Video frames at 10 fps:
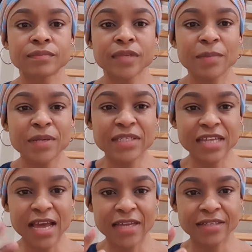bit
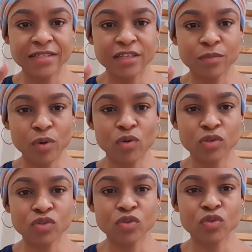tight in the
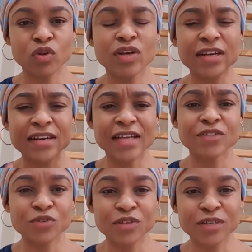pot, so don't
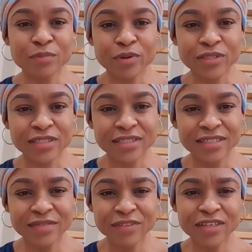run to repot it.
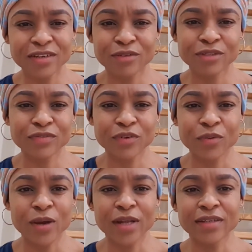Leave it alone for a
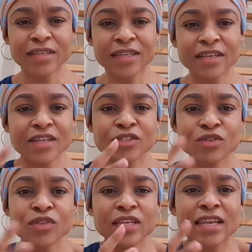while. They
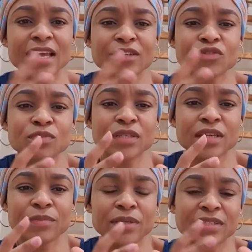like to be
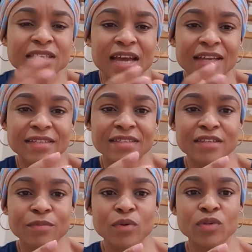a bit tight in
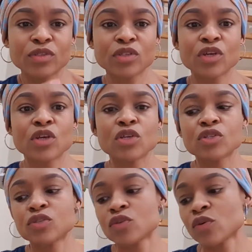the pot,
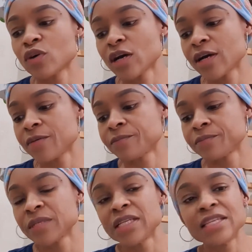so
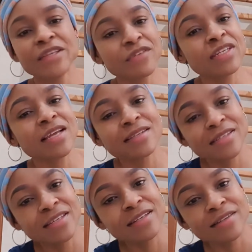leave it
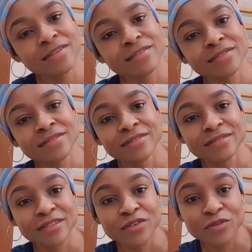until
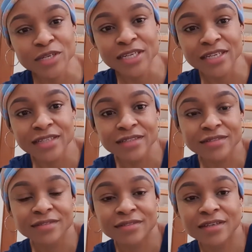really
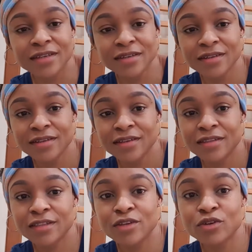
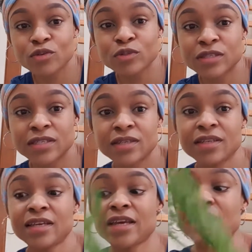the roots
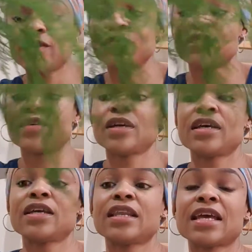have,
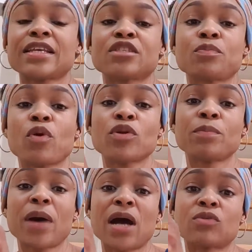like, it's pot
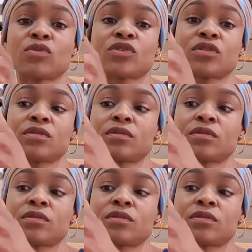bound.